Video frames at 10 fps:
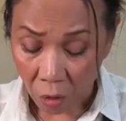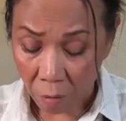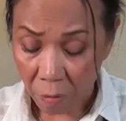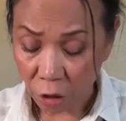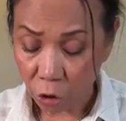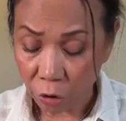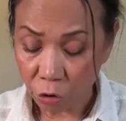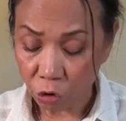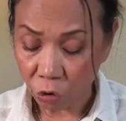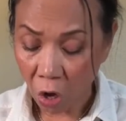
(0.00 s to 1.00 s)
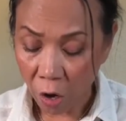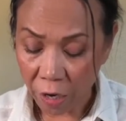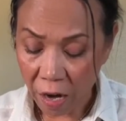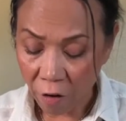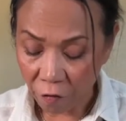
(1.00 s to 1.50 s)
make sure you thaw
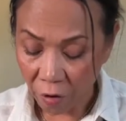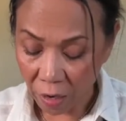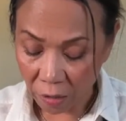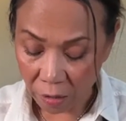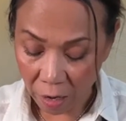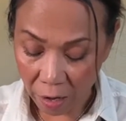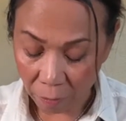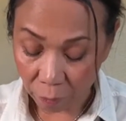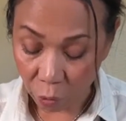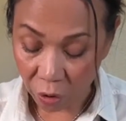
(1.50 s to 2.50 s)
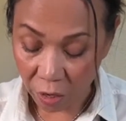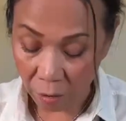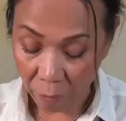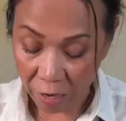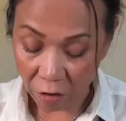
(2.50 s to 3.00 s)
it out first and put it in
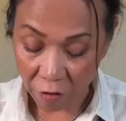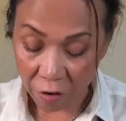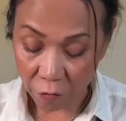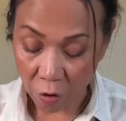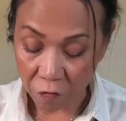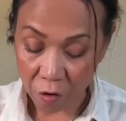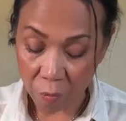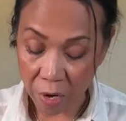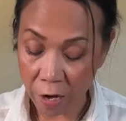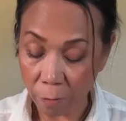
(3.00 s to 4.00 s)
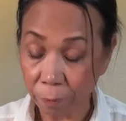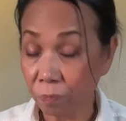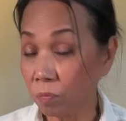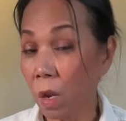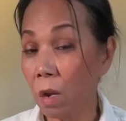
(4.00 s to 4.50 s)
the microwave for a few
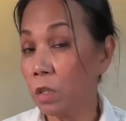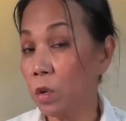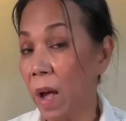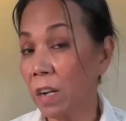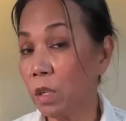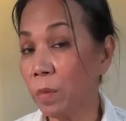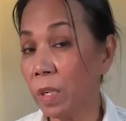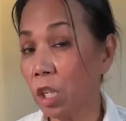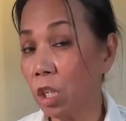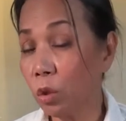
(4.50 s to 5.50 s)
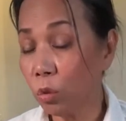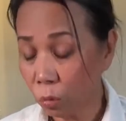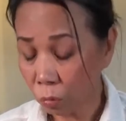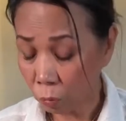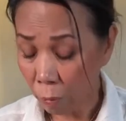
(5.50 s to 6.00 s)
minutes to activate
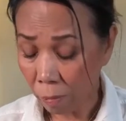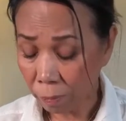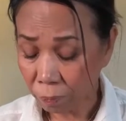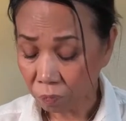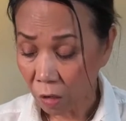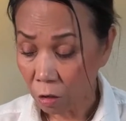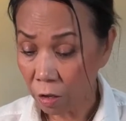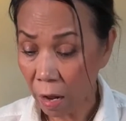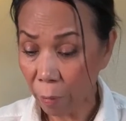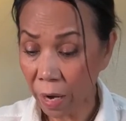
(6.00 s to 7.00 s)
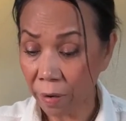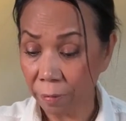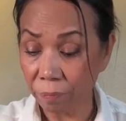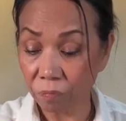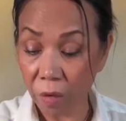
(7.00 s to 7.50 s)
the gluten. So that
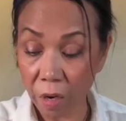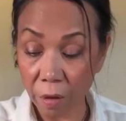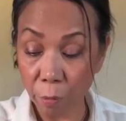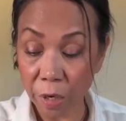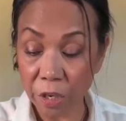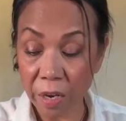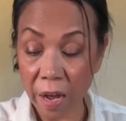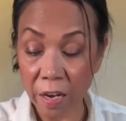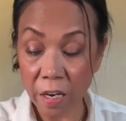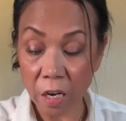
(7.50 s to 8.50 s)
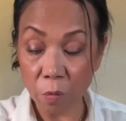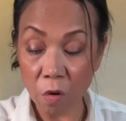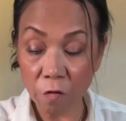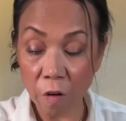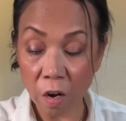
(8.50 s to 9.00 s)
way, when you cut it,
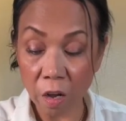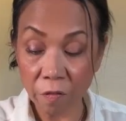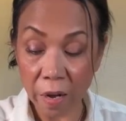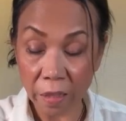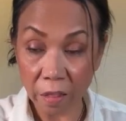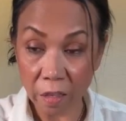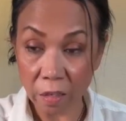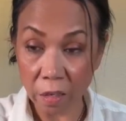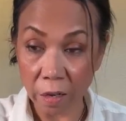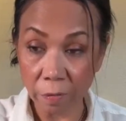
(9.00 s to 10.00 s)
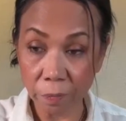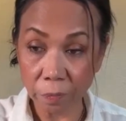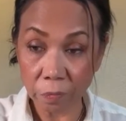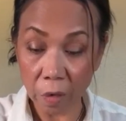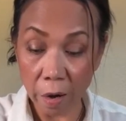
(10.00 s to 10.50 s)
it won't fall off like this here.
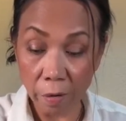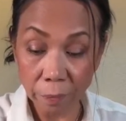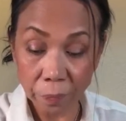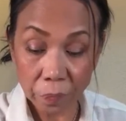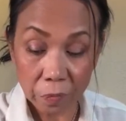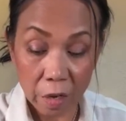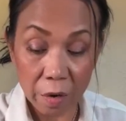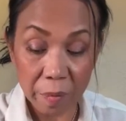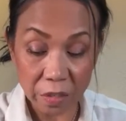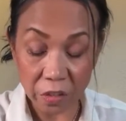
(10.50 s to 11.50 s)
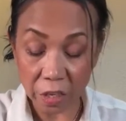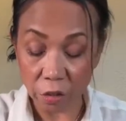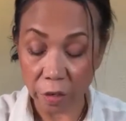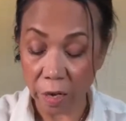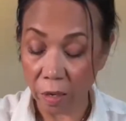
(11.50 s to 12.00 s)
You know? It'll be stick
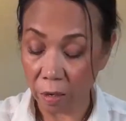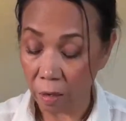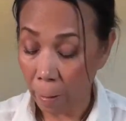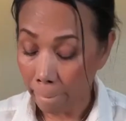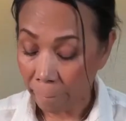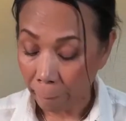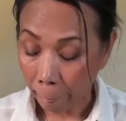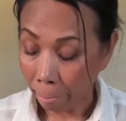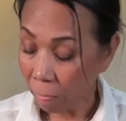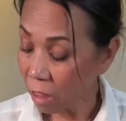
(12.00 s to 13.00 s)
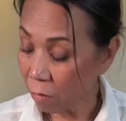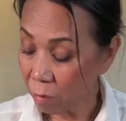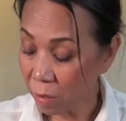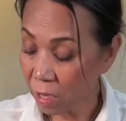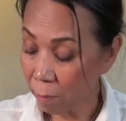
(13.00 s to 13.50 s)
together. That
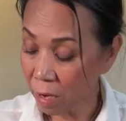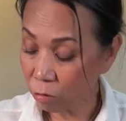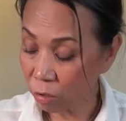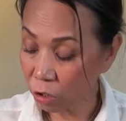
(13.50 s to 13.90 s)
would be the best